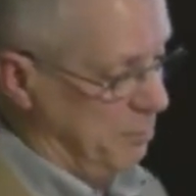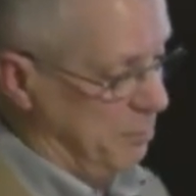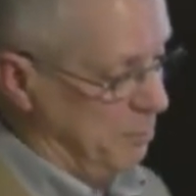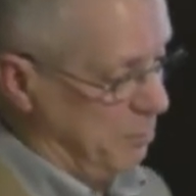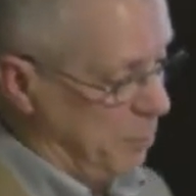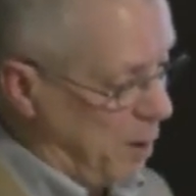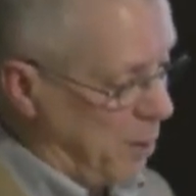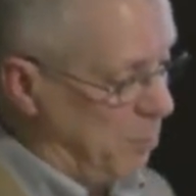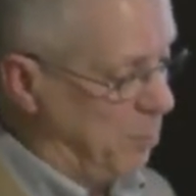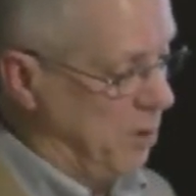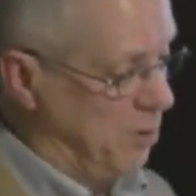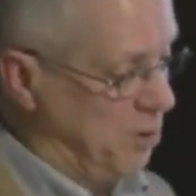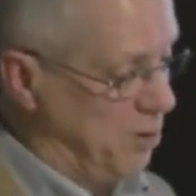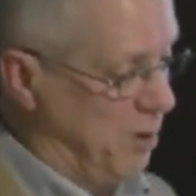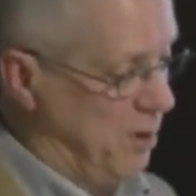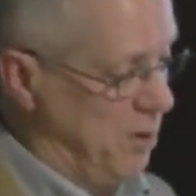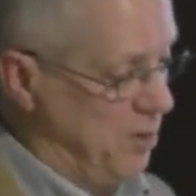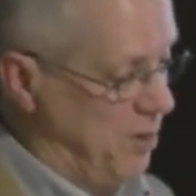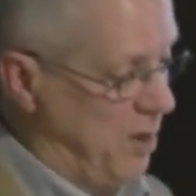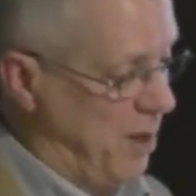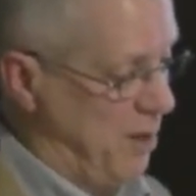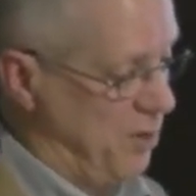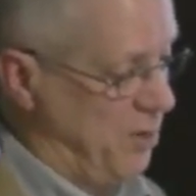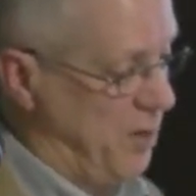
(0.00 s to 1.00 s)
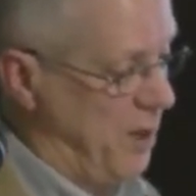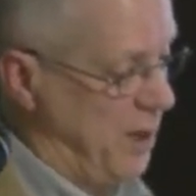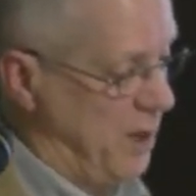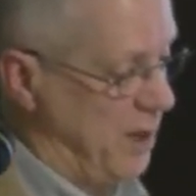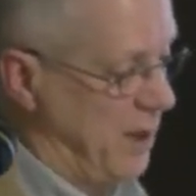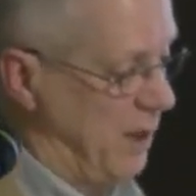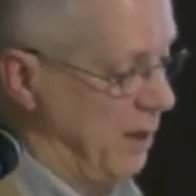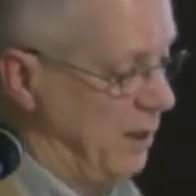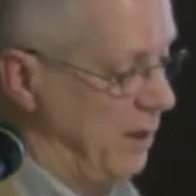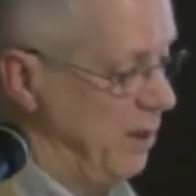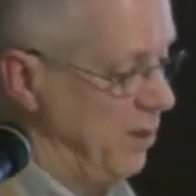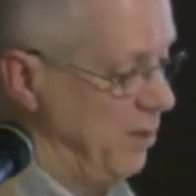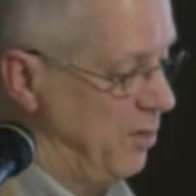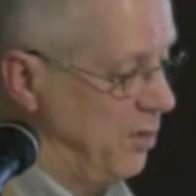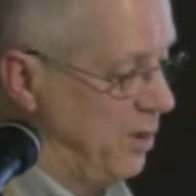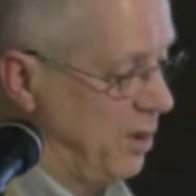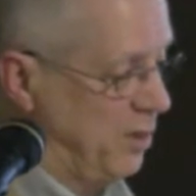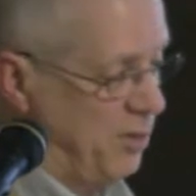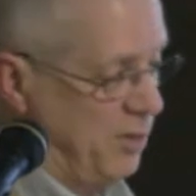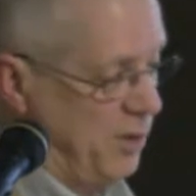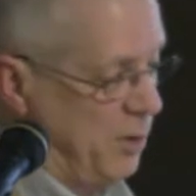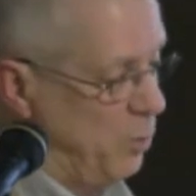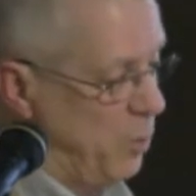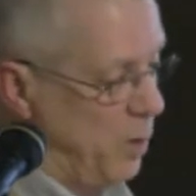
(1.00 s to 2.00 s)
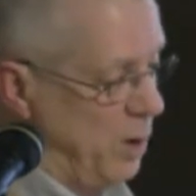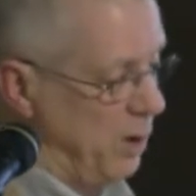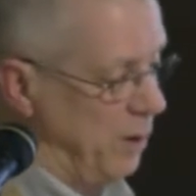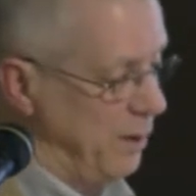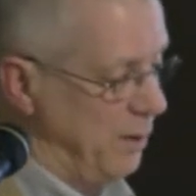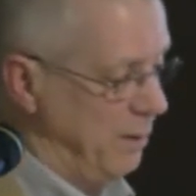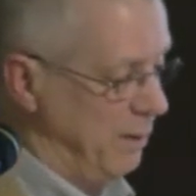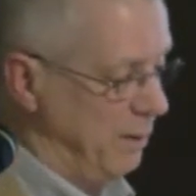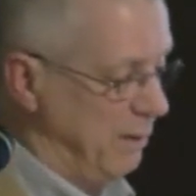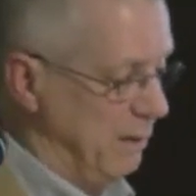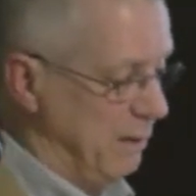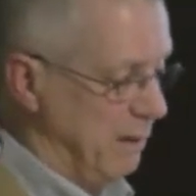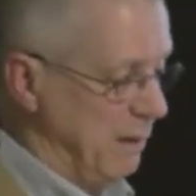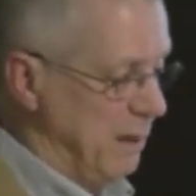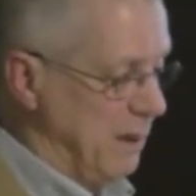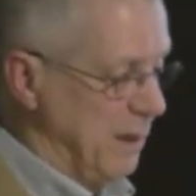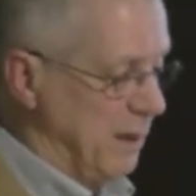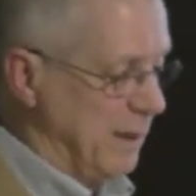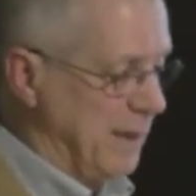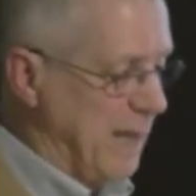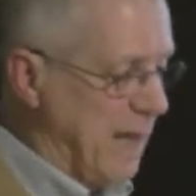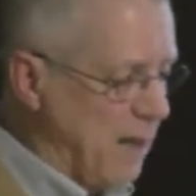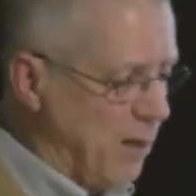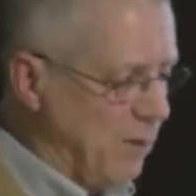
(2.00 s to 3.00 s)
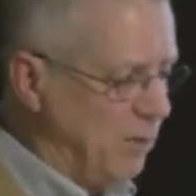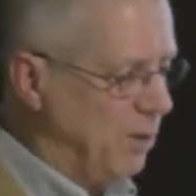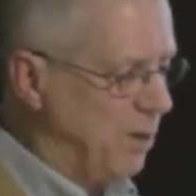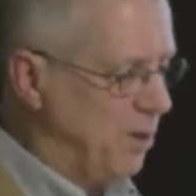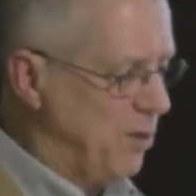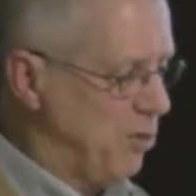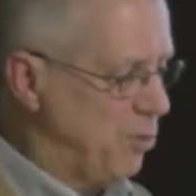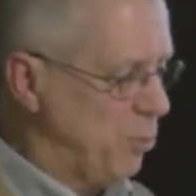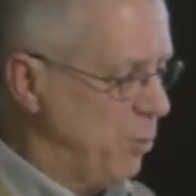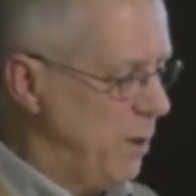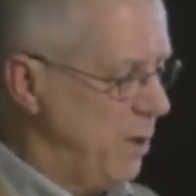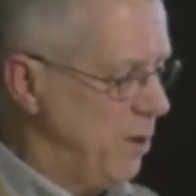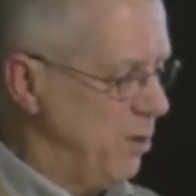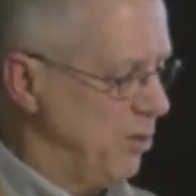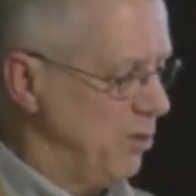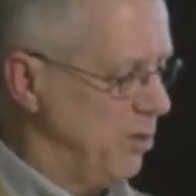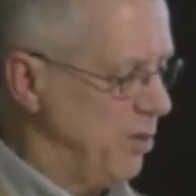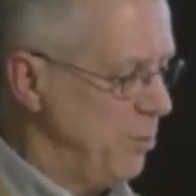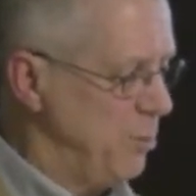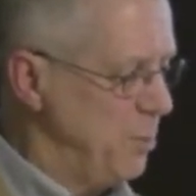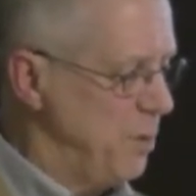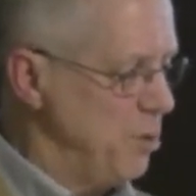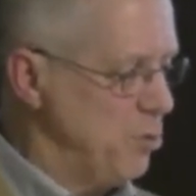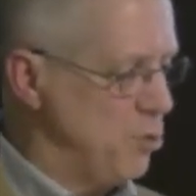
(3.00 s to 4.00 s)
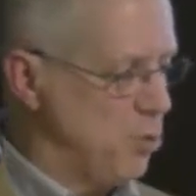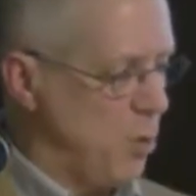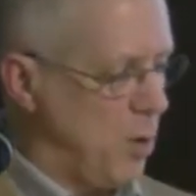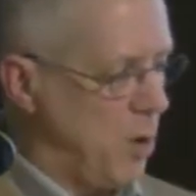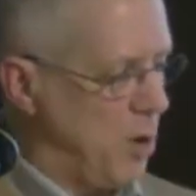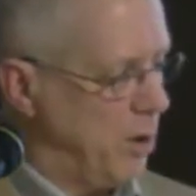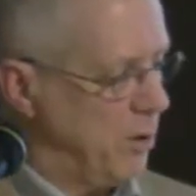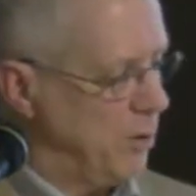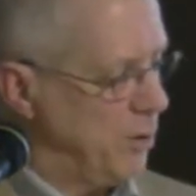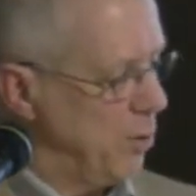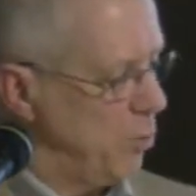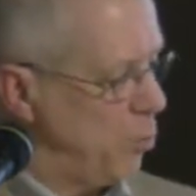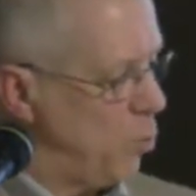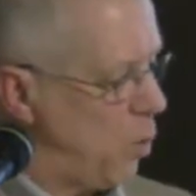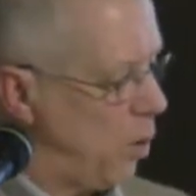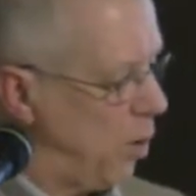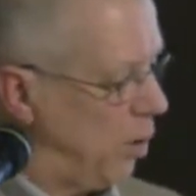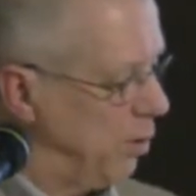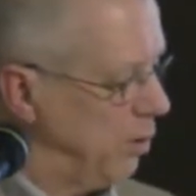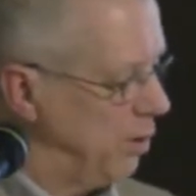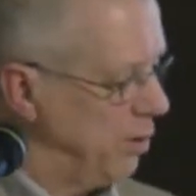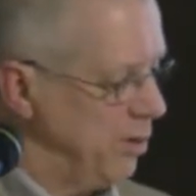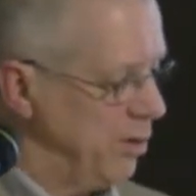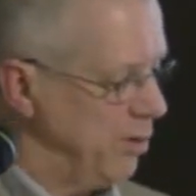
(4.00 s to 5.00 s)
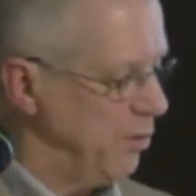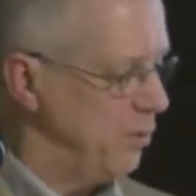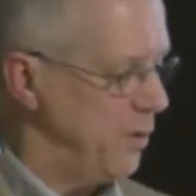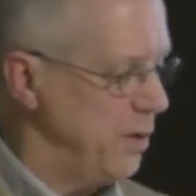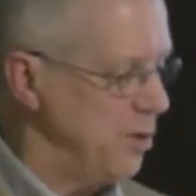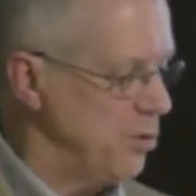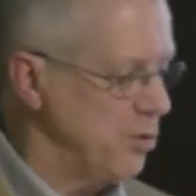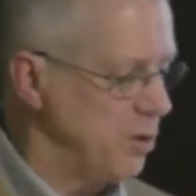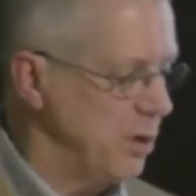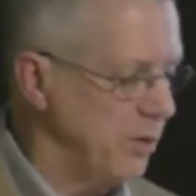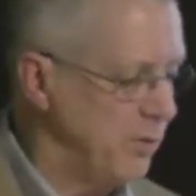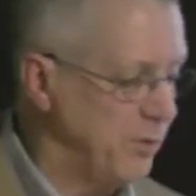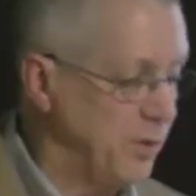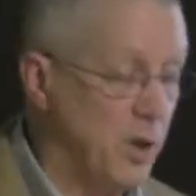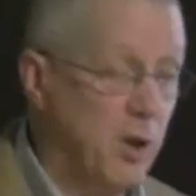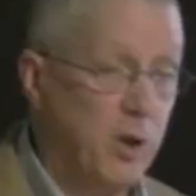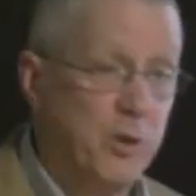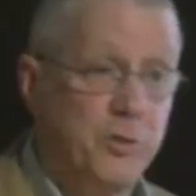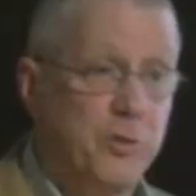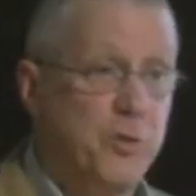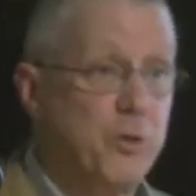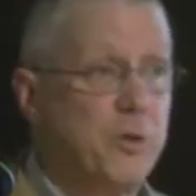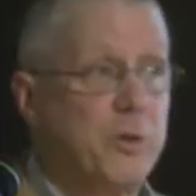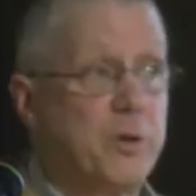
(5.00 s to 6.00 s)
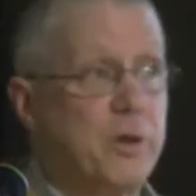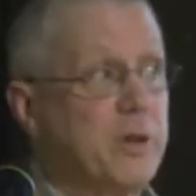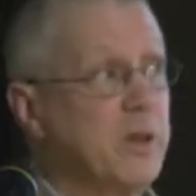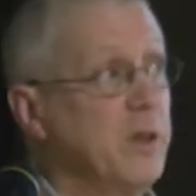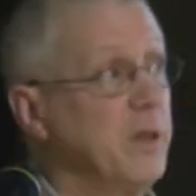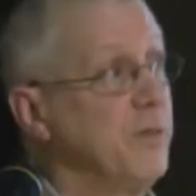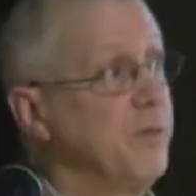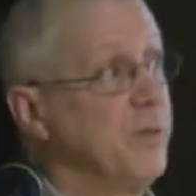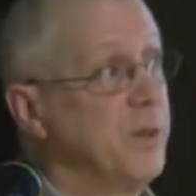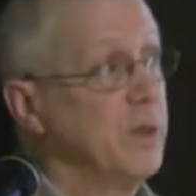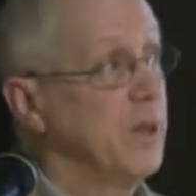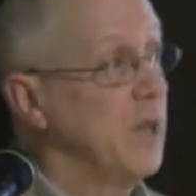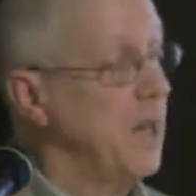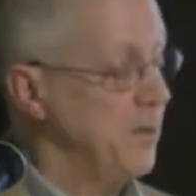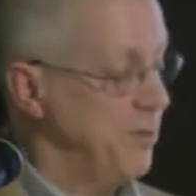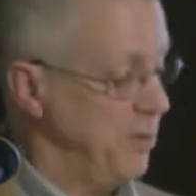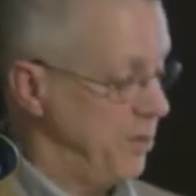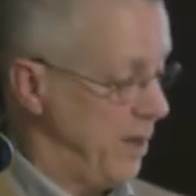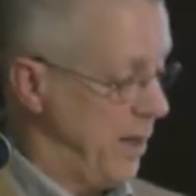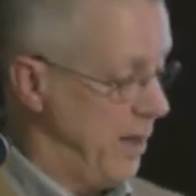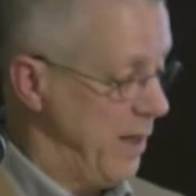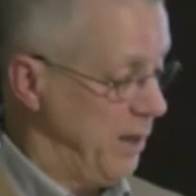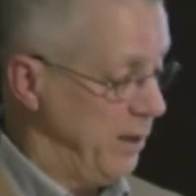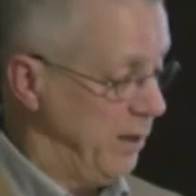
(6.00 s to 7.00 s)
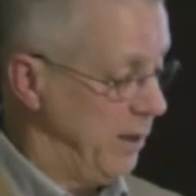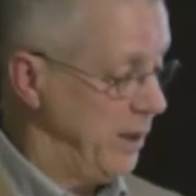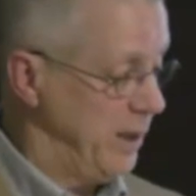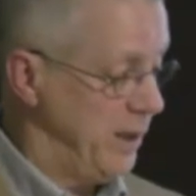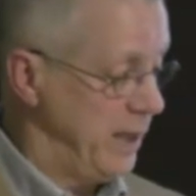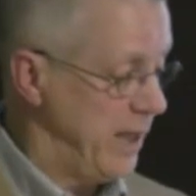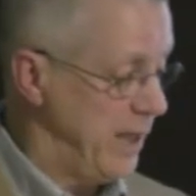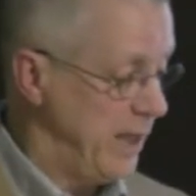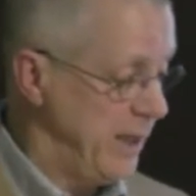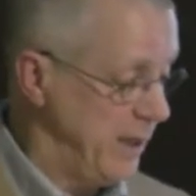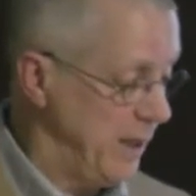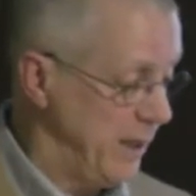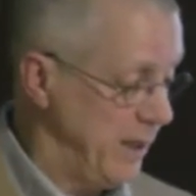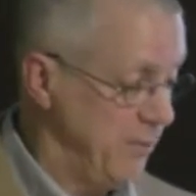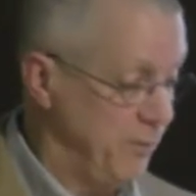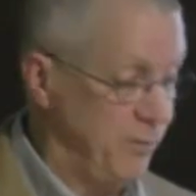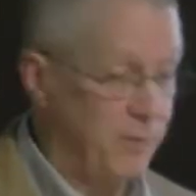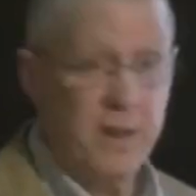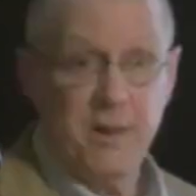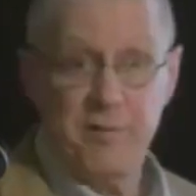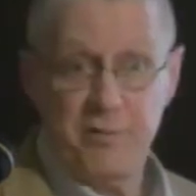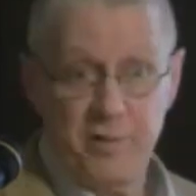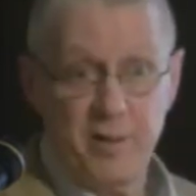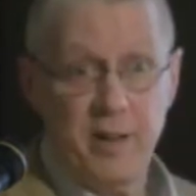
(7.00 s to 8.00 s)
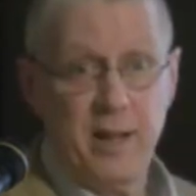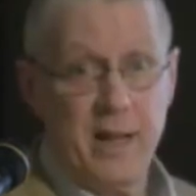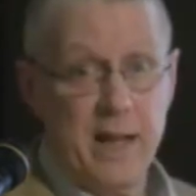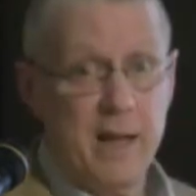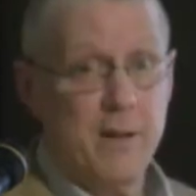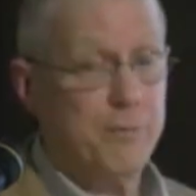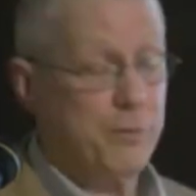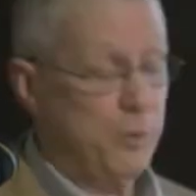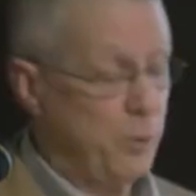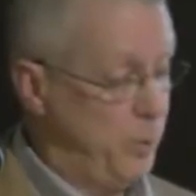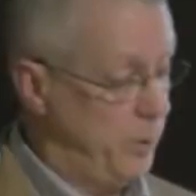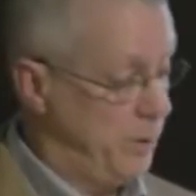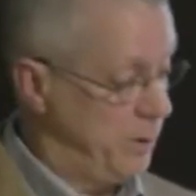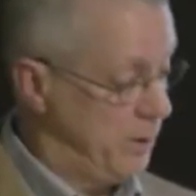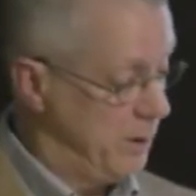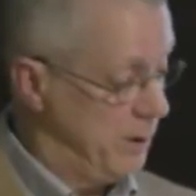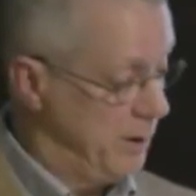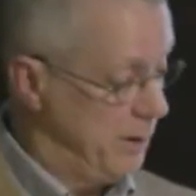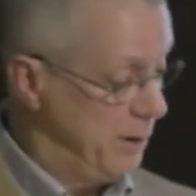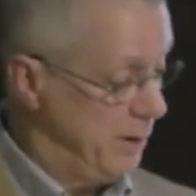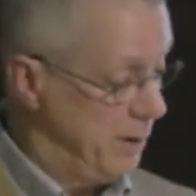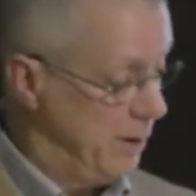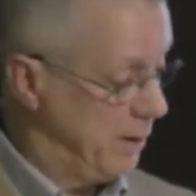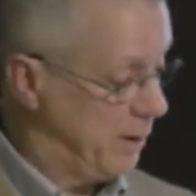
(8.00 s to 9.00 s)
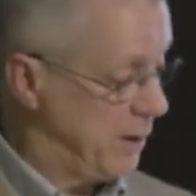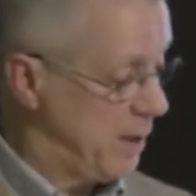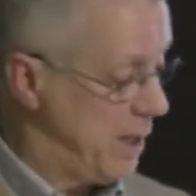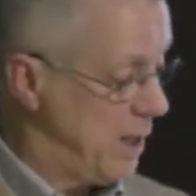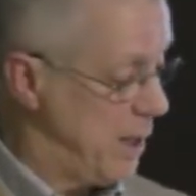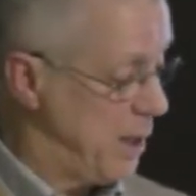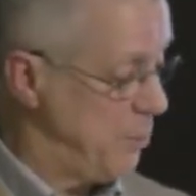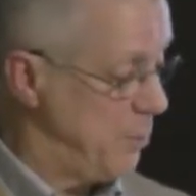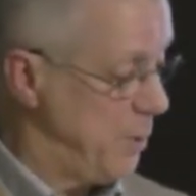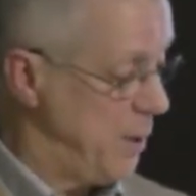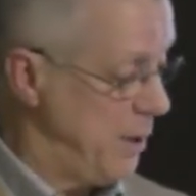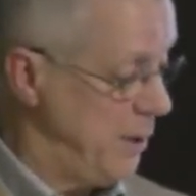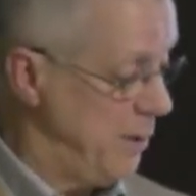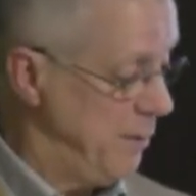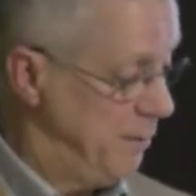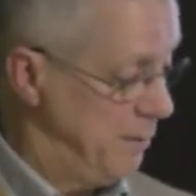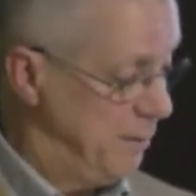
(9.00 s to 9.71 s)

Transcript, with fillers: published his essay in 1961, Countless readers have been drawn to Walden's vision of an alternative and less alienating, if less affluent economy.